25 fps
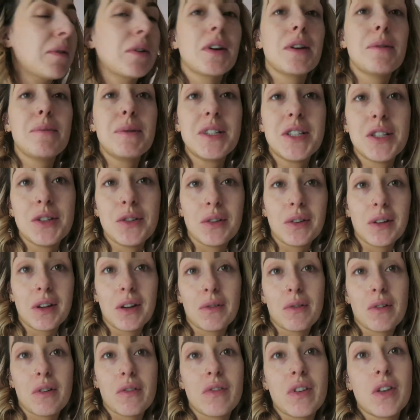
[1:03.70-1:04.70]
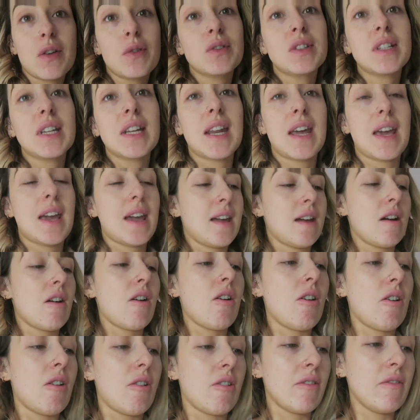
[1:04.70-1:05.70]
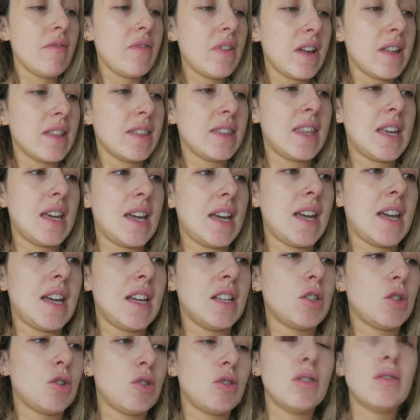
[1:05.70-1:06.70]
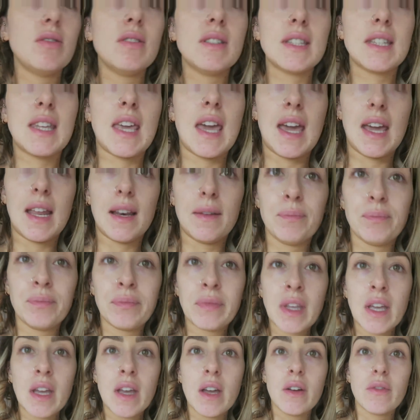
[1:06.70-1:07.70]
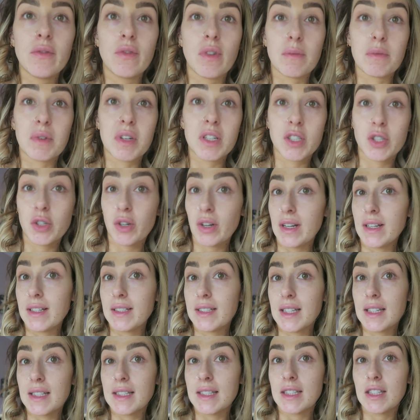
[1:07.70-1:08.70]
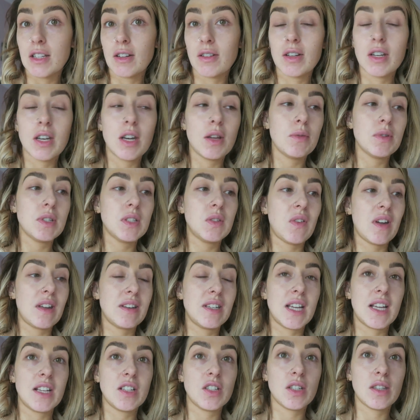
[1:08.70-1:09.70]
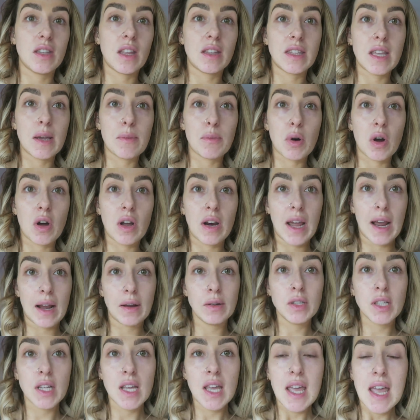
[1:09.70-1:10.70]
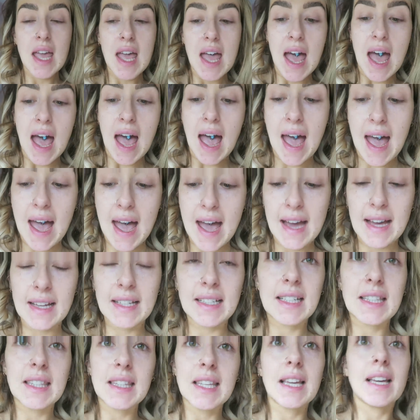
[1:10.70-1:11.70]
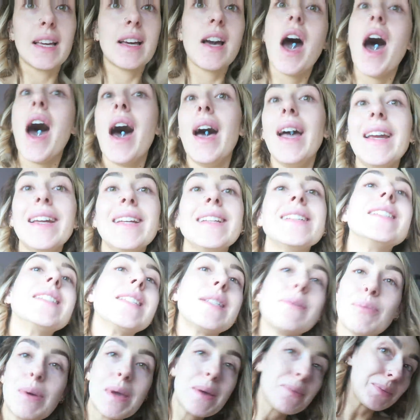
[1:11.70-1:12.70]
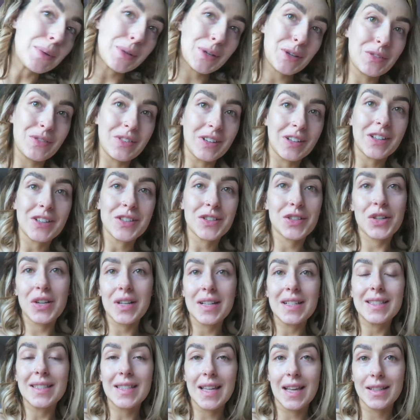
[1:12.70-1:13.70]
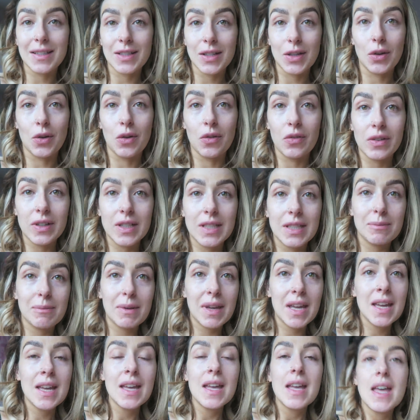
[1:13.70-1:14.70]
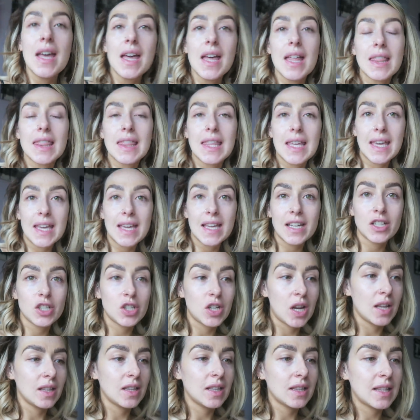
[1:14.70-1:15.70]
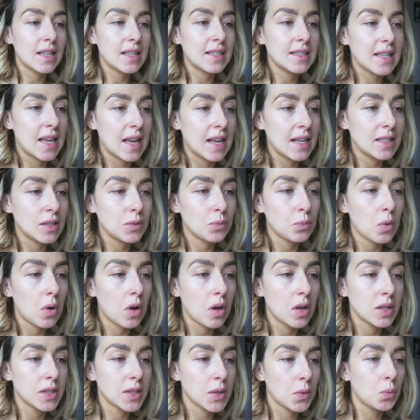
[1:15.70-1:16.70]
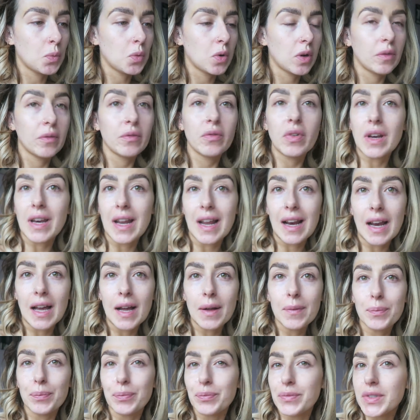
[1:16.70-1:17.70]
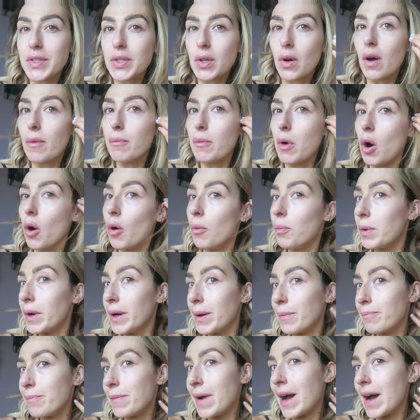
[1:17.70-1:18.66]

I'm going to be doing a review today of the True Skin from Catrice. It's their newest foundation that they brought out. And the kind people over Catrice sent it over to me the shade that they sent was Warm Vanilla, so I'm hoping it